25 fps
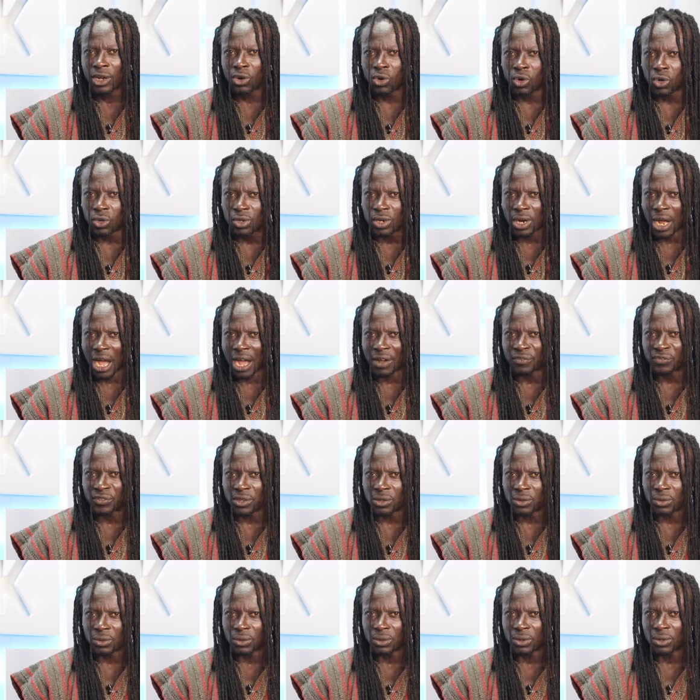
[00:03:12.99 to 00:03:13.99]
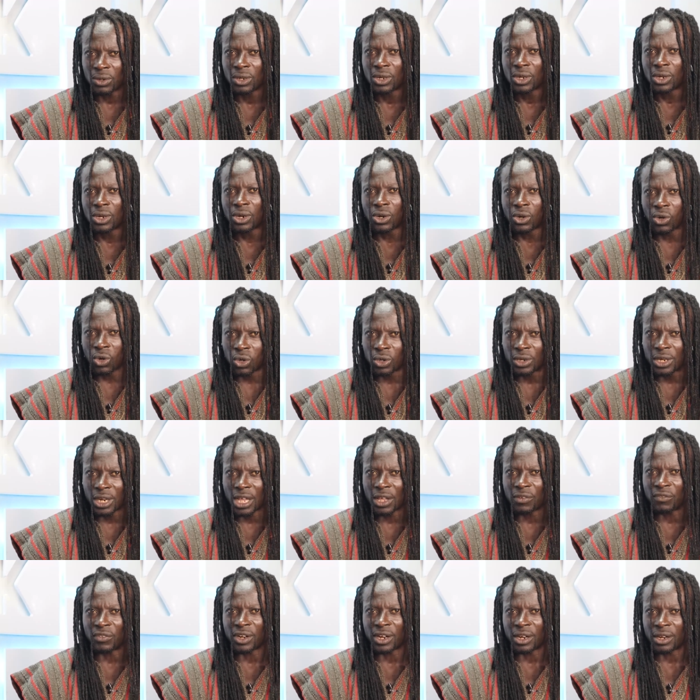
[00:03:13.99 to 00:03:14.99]
good afternoon good
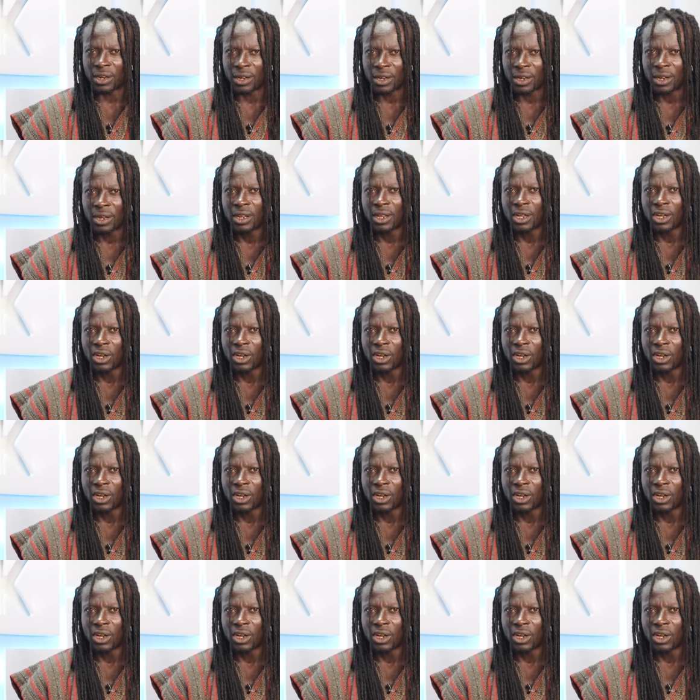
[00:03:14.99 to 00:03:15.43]
evening